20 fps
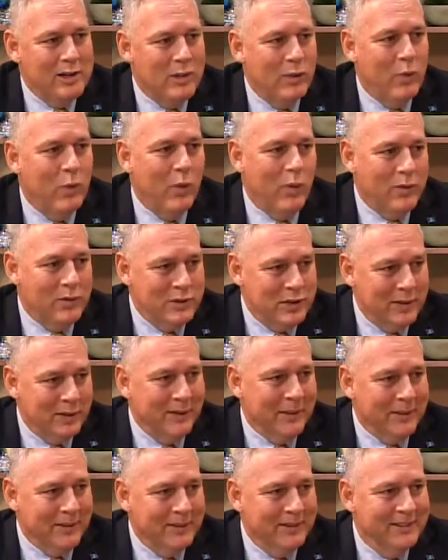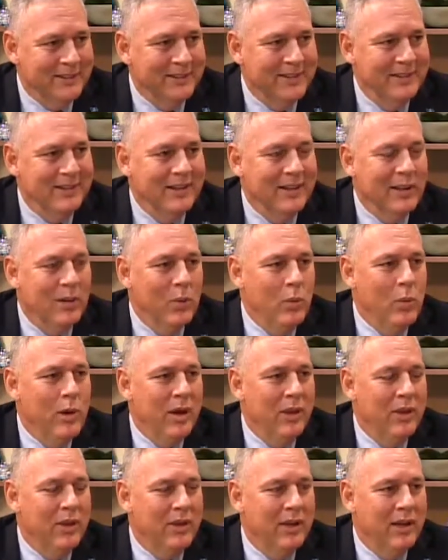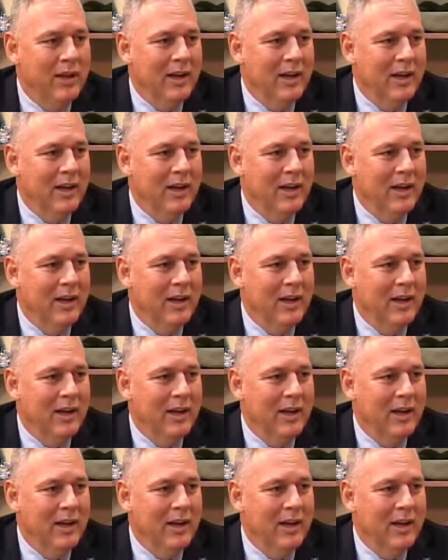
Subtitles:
to war with Syria with